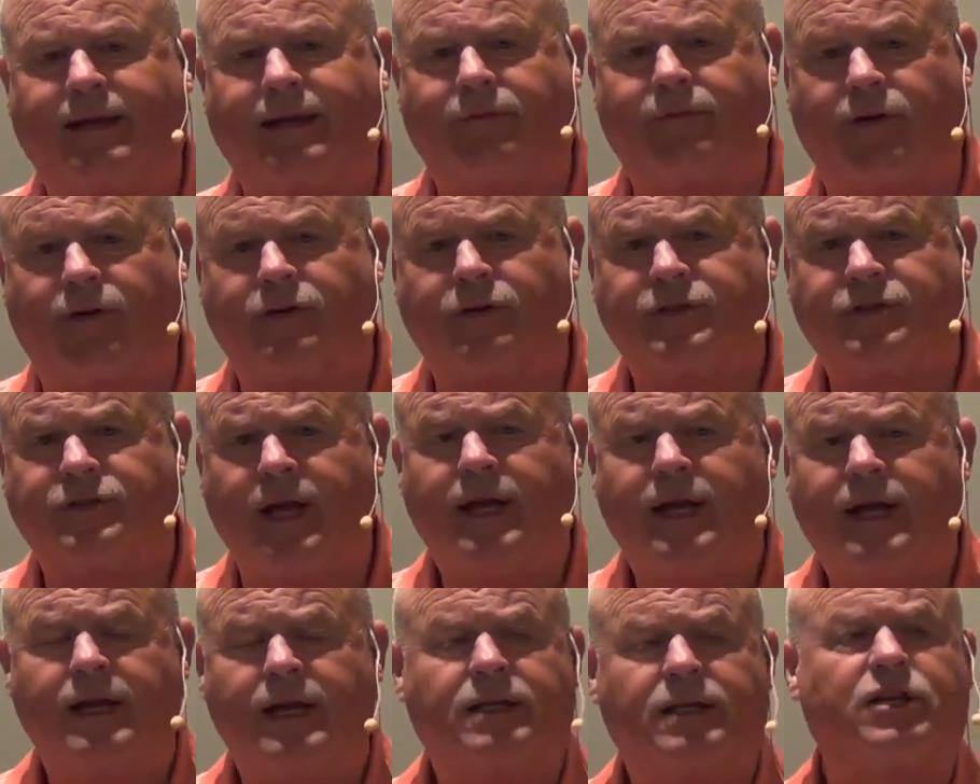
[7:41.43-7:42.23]

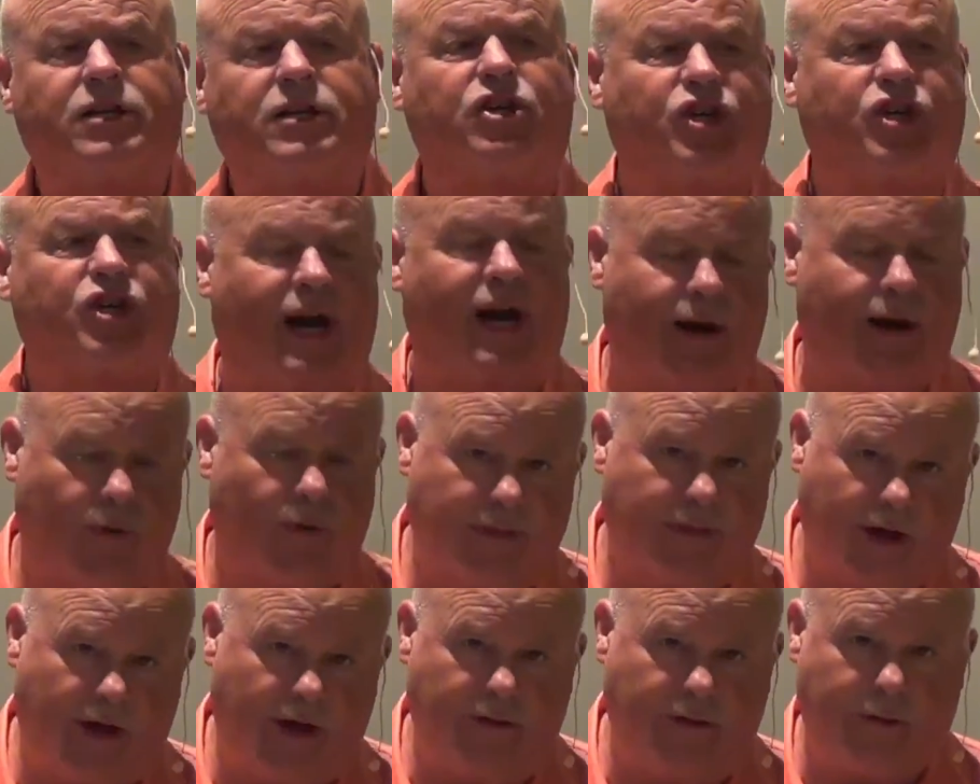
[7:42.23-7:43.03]
believers to
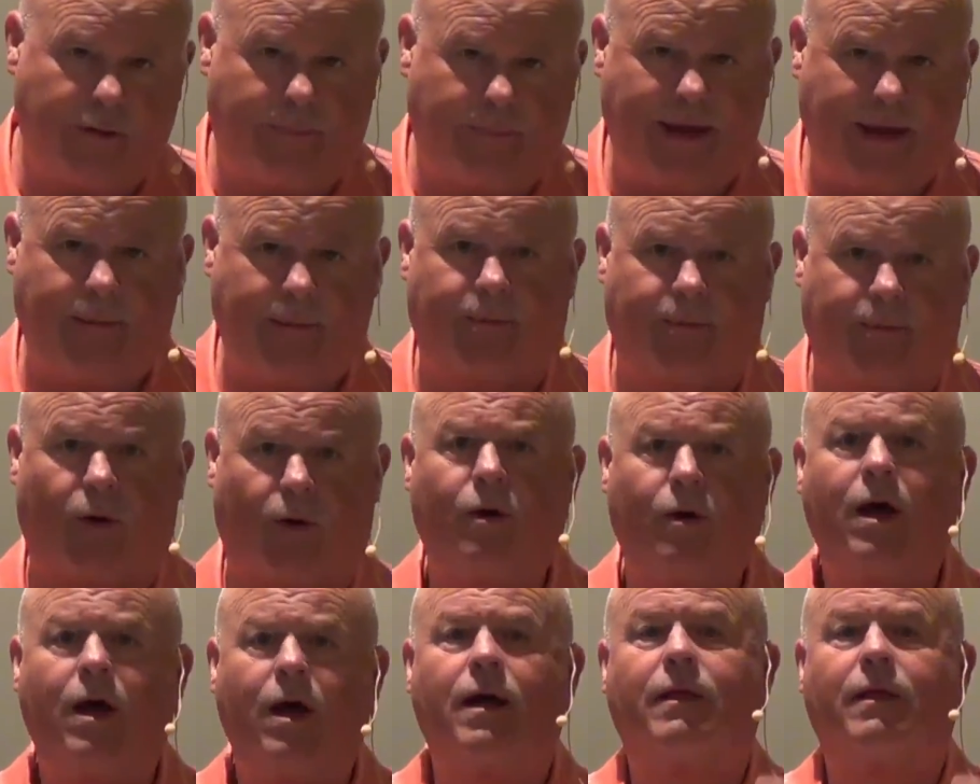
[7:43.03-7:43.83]
share with other
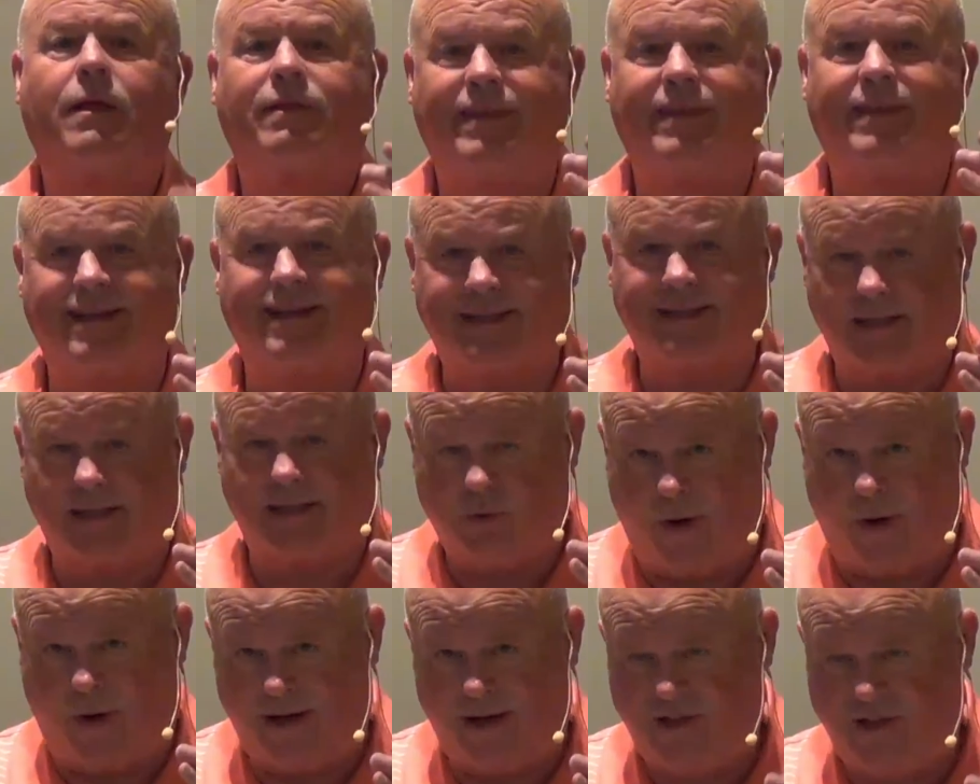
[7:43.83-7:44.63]
people,
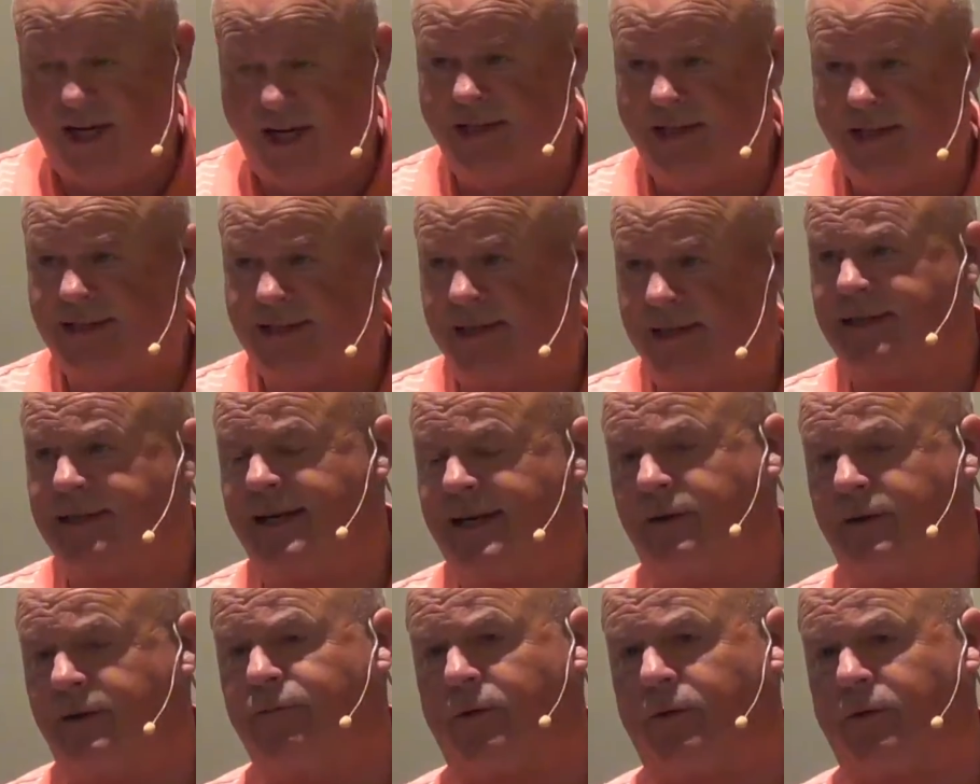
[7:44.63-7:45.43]
this is what
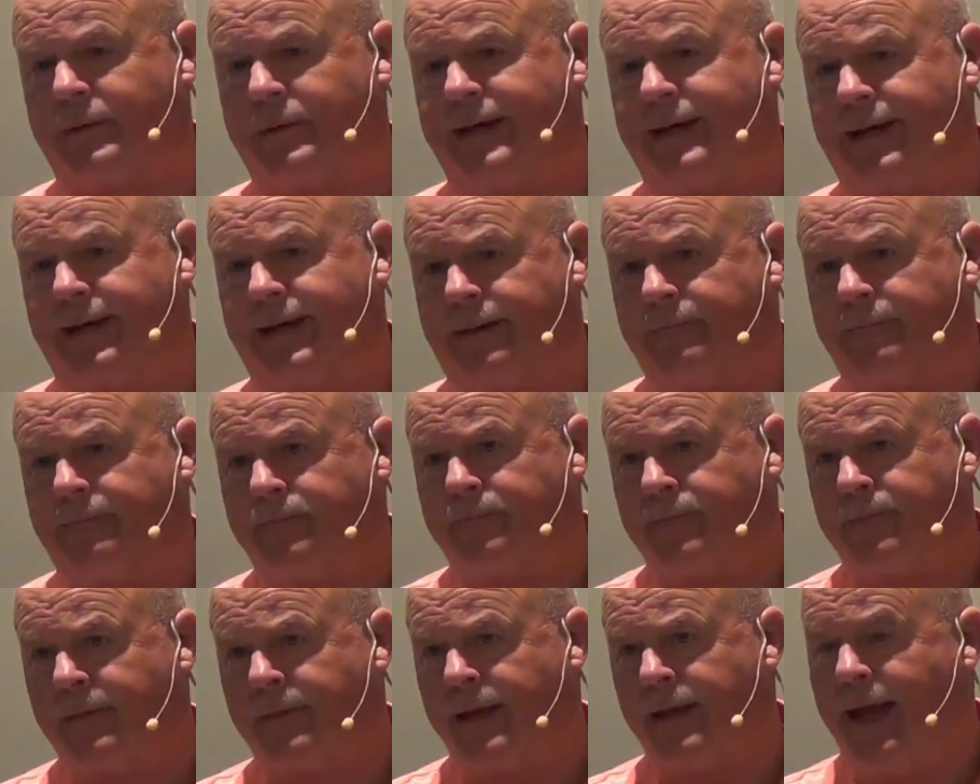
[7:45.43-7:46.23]
Jesus did for me.
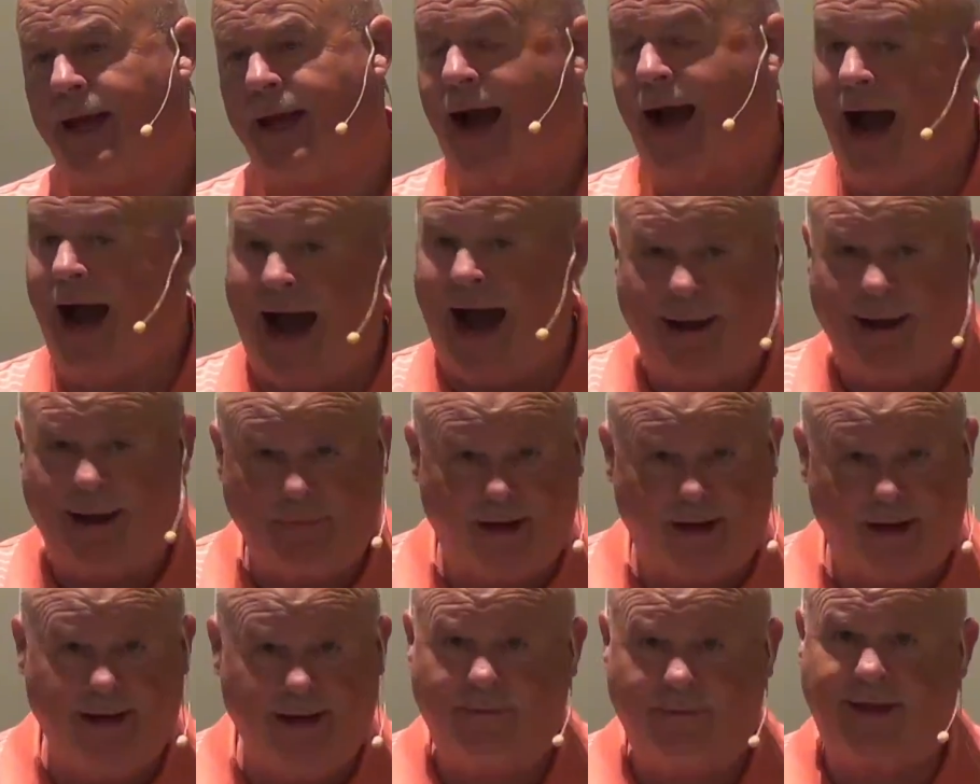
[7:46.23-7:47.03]

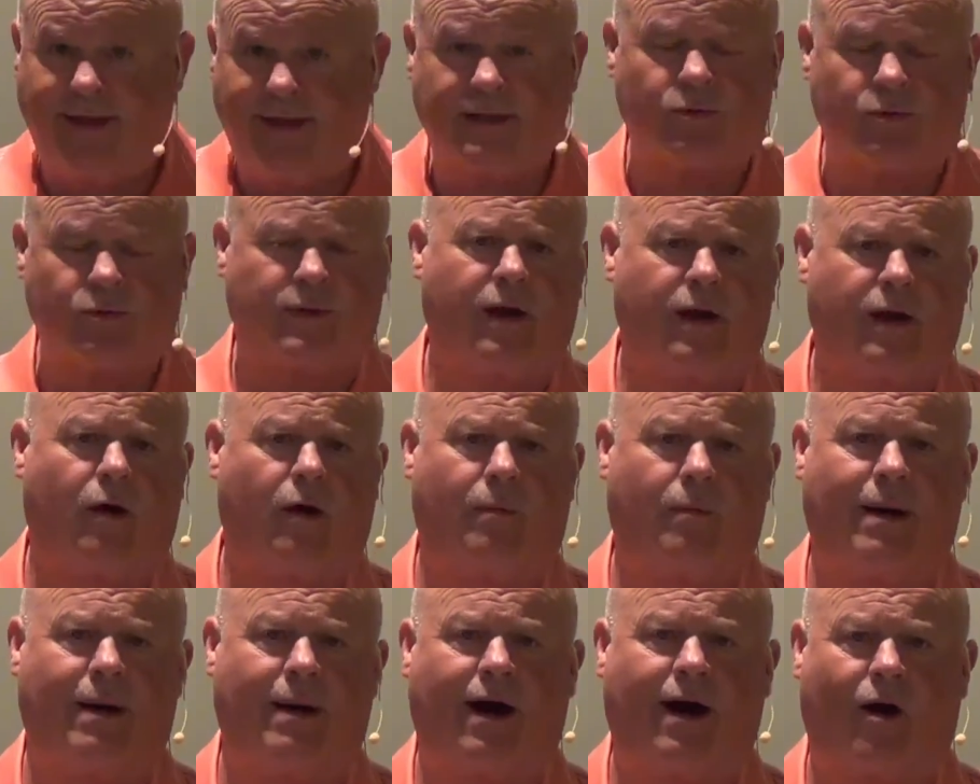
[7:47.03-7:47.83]
I believe this with
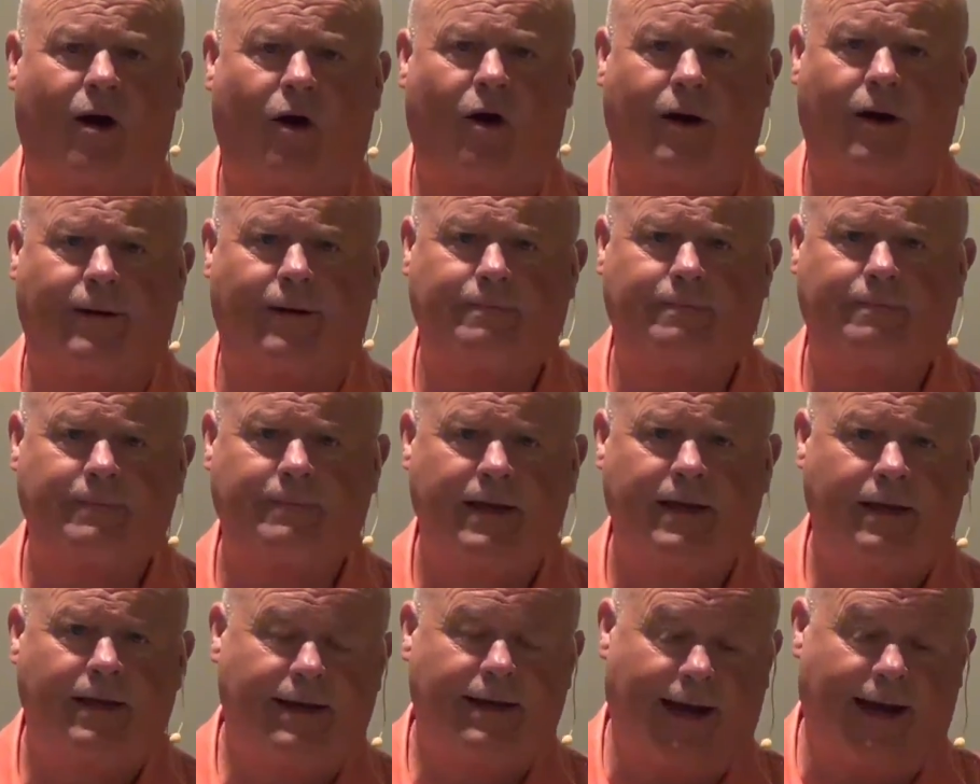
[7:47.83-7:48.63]
all my heart.
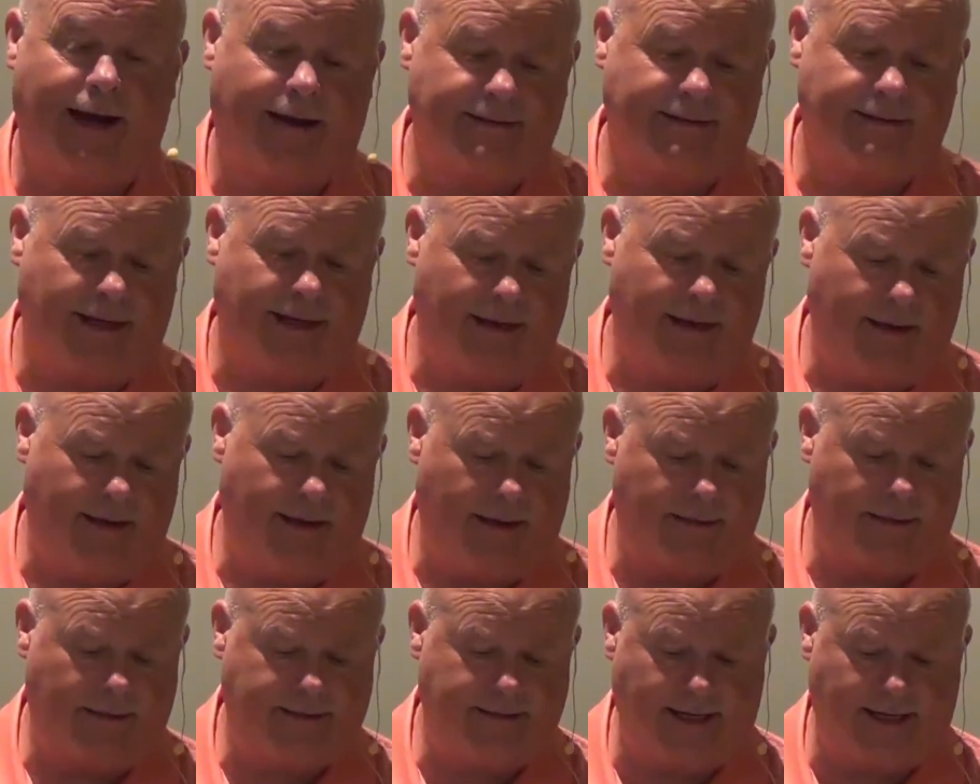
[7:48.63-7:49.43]
Now,
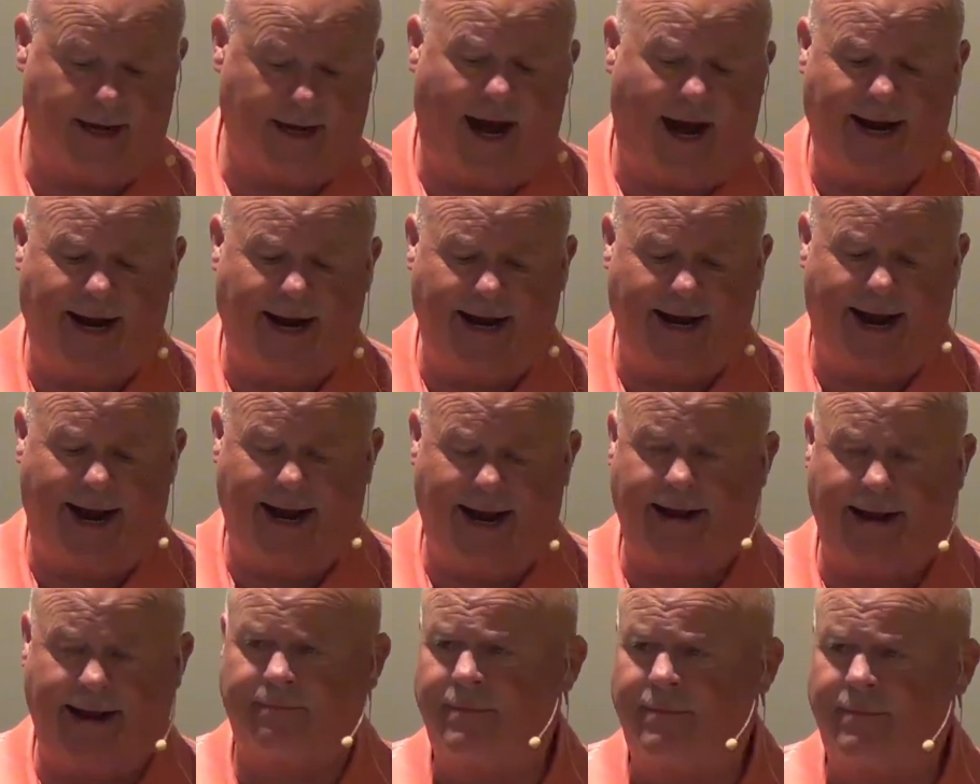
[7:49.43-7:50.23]
tonight
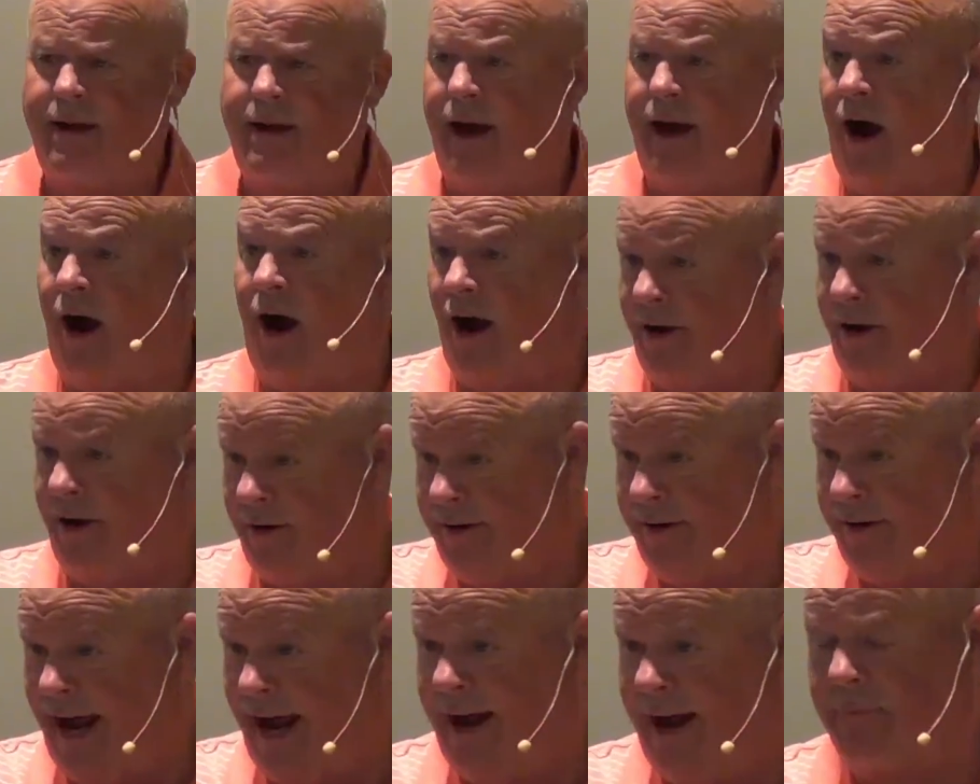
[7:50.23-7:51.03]
I am
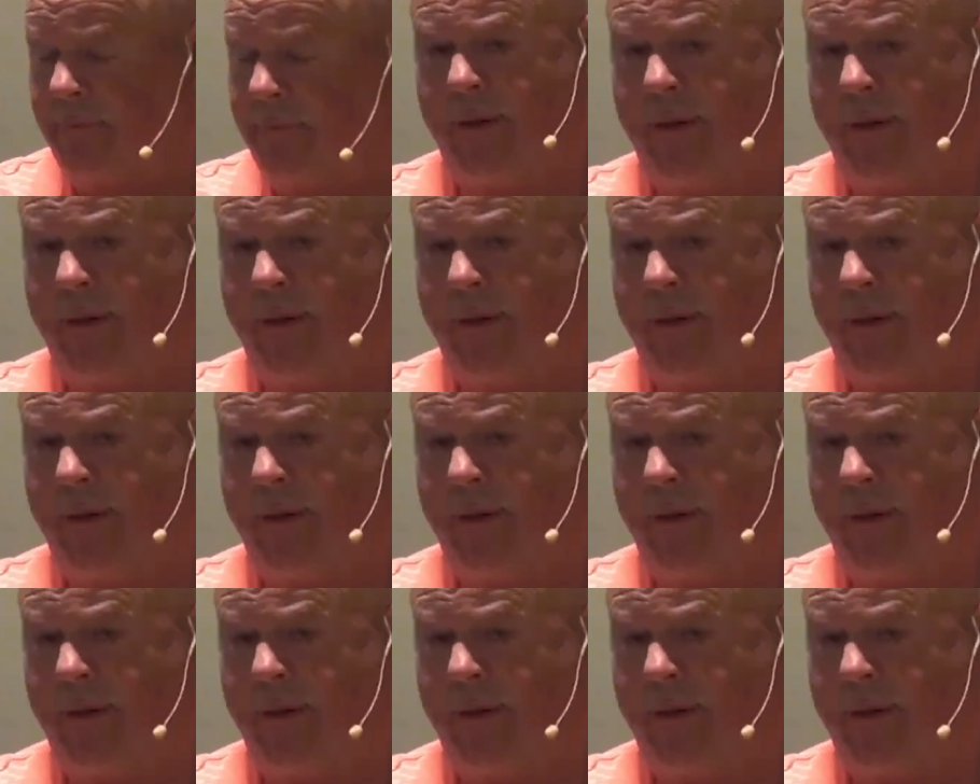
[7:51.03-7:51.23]
honored to